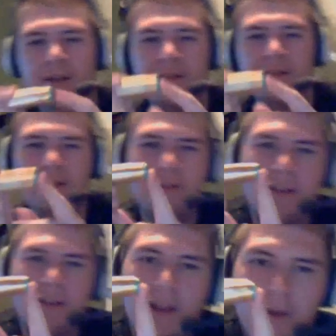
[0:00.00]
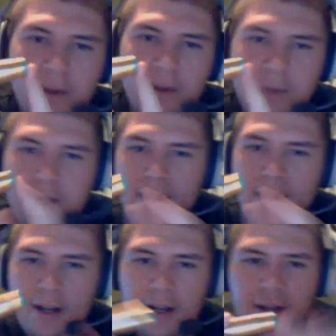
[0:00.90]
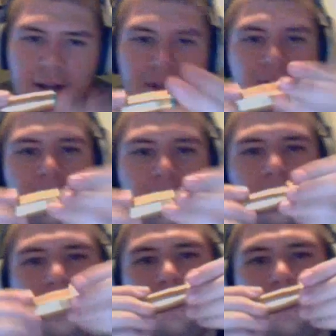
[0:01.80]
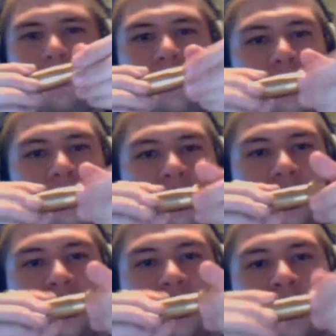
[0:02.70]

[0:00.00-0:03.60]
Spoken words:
They stick out a little bit, and what you do is you just